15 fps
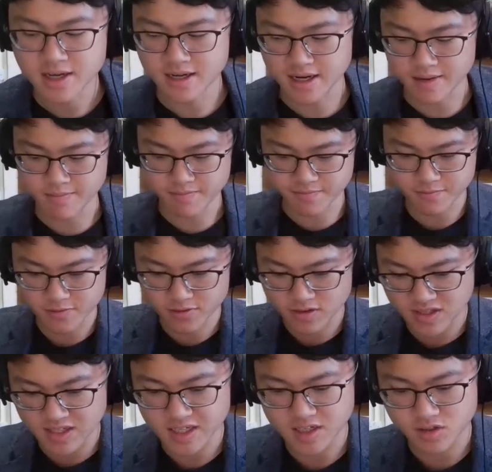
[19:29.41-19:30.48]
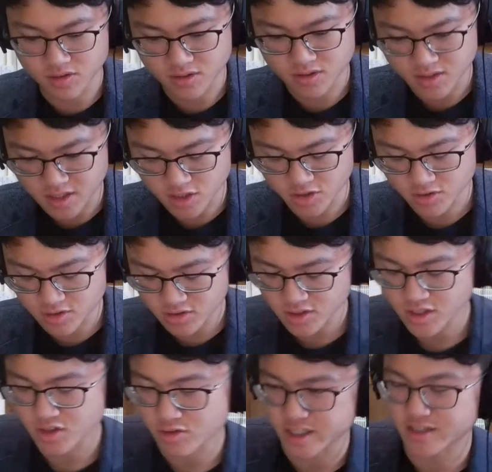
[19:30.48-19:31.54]
um, the, the,
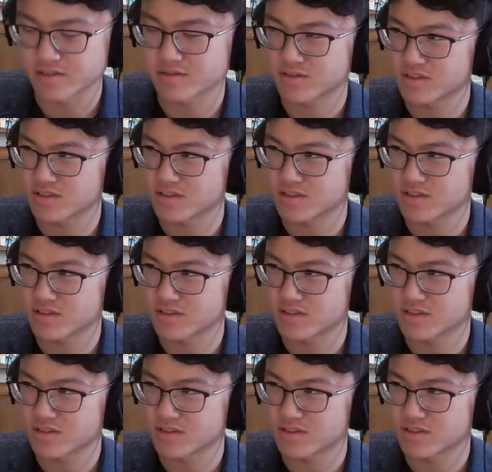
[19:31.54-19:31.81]
theor-